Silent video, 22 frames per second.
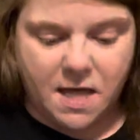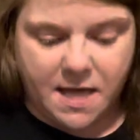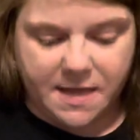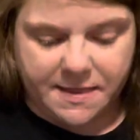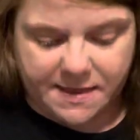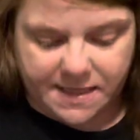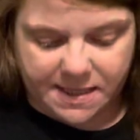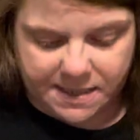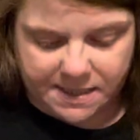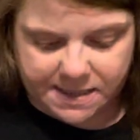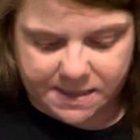
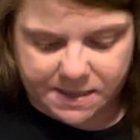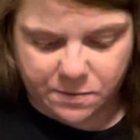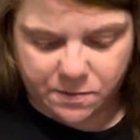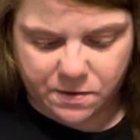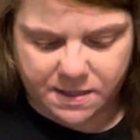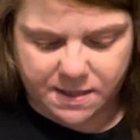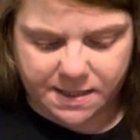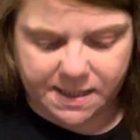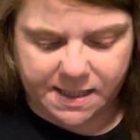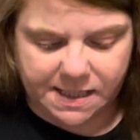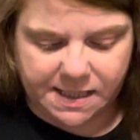This
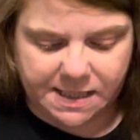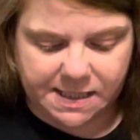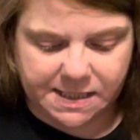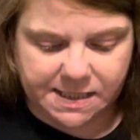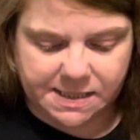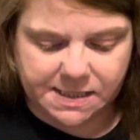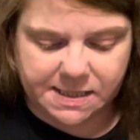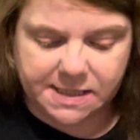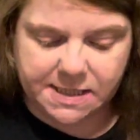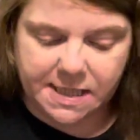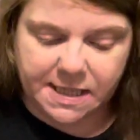one
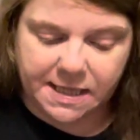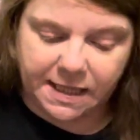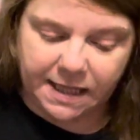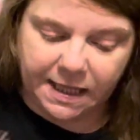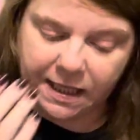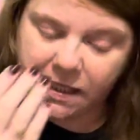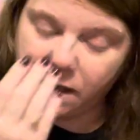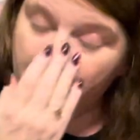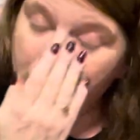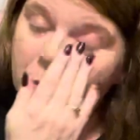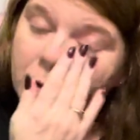is
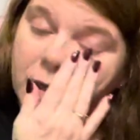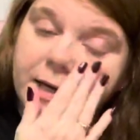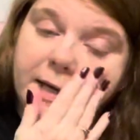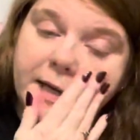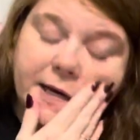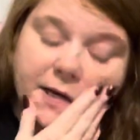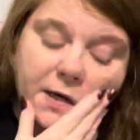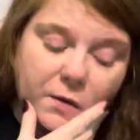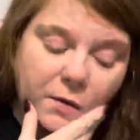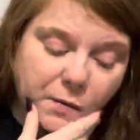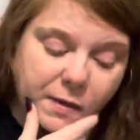the
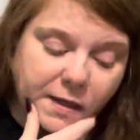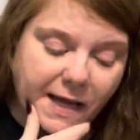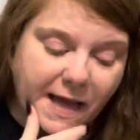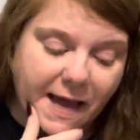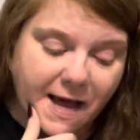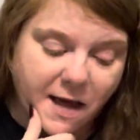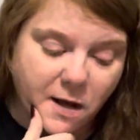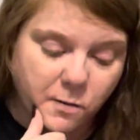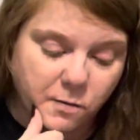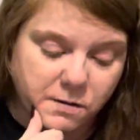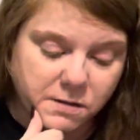100
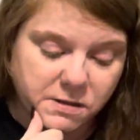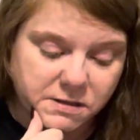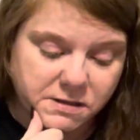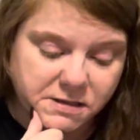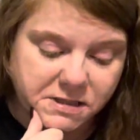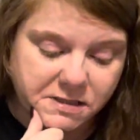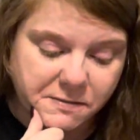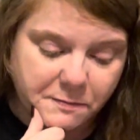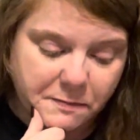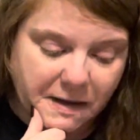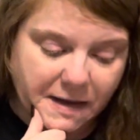
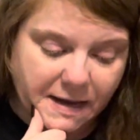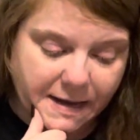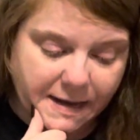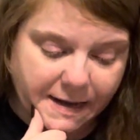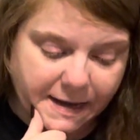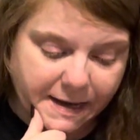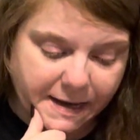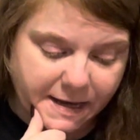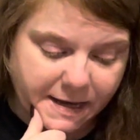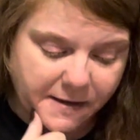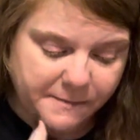Owls
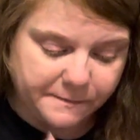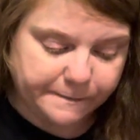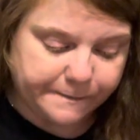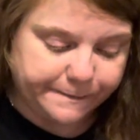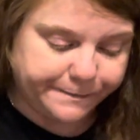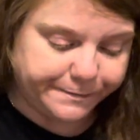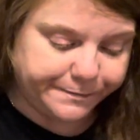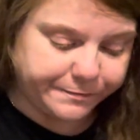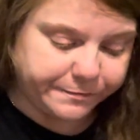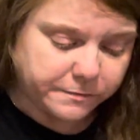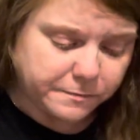by
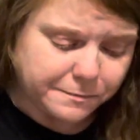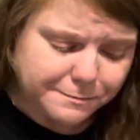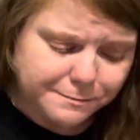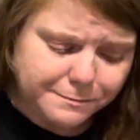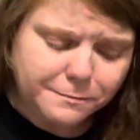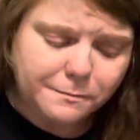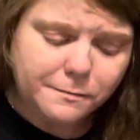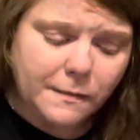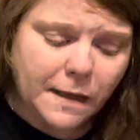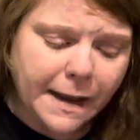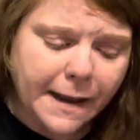
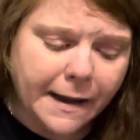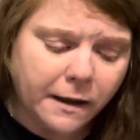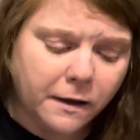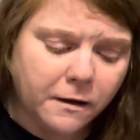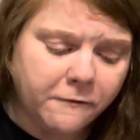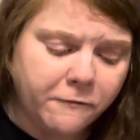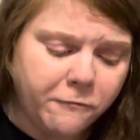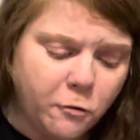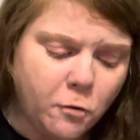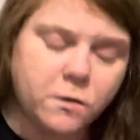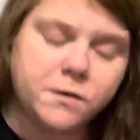
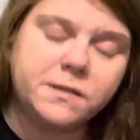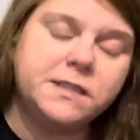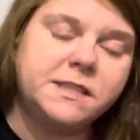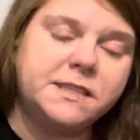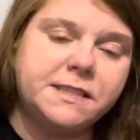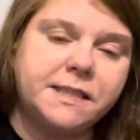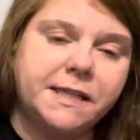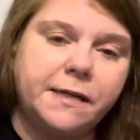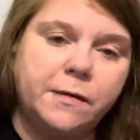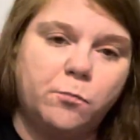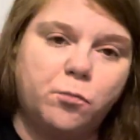
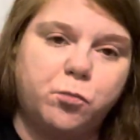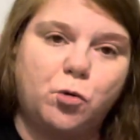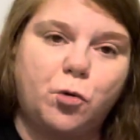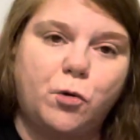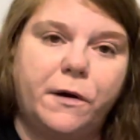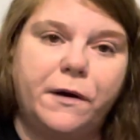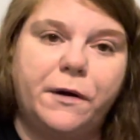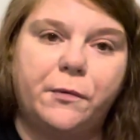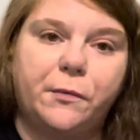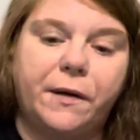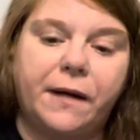Forst
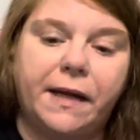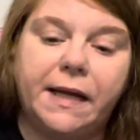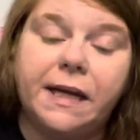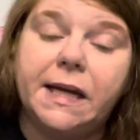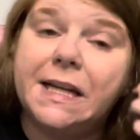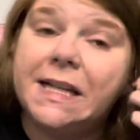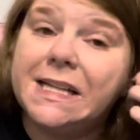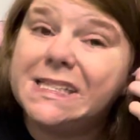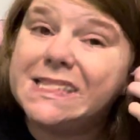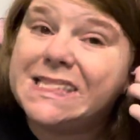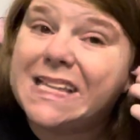Embroidery.
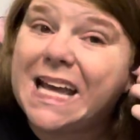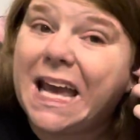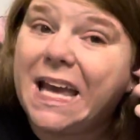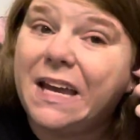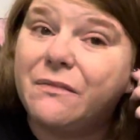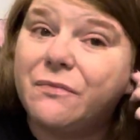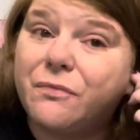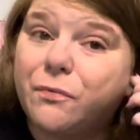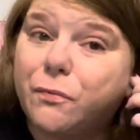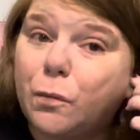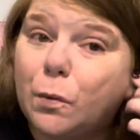It is a
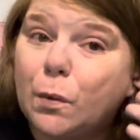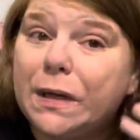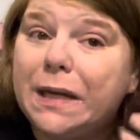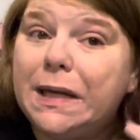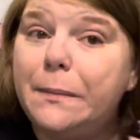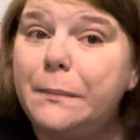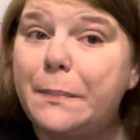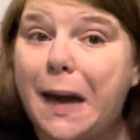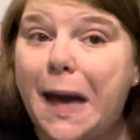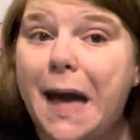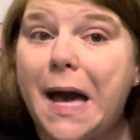free
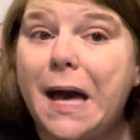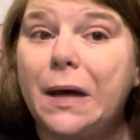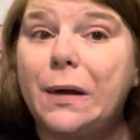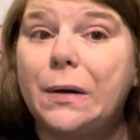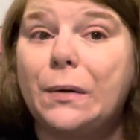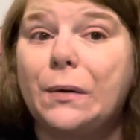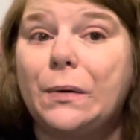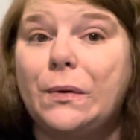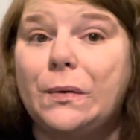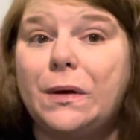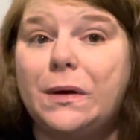
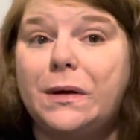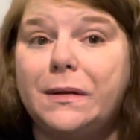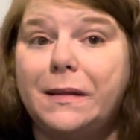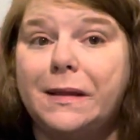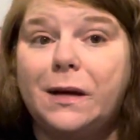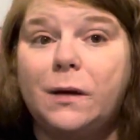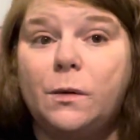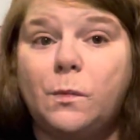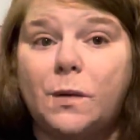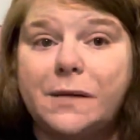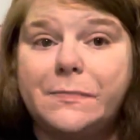pattern on
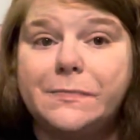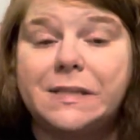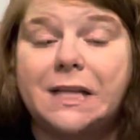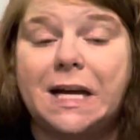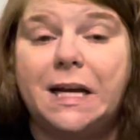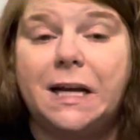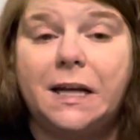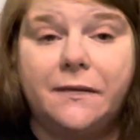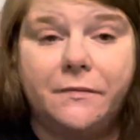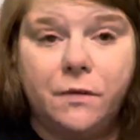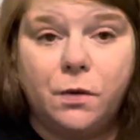their
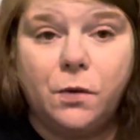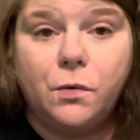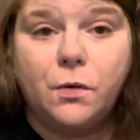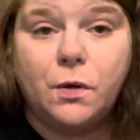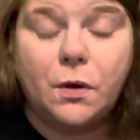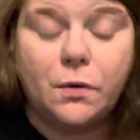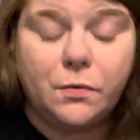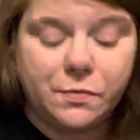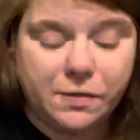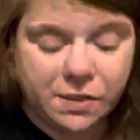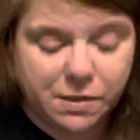website. If you
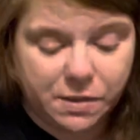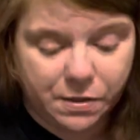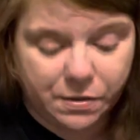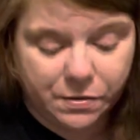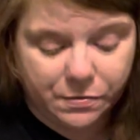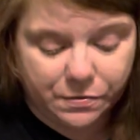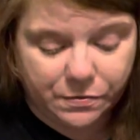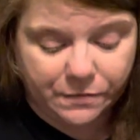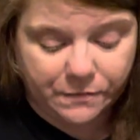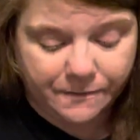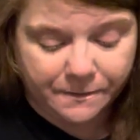go
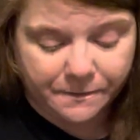to,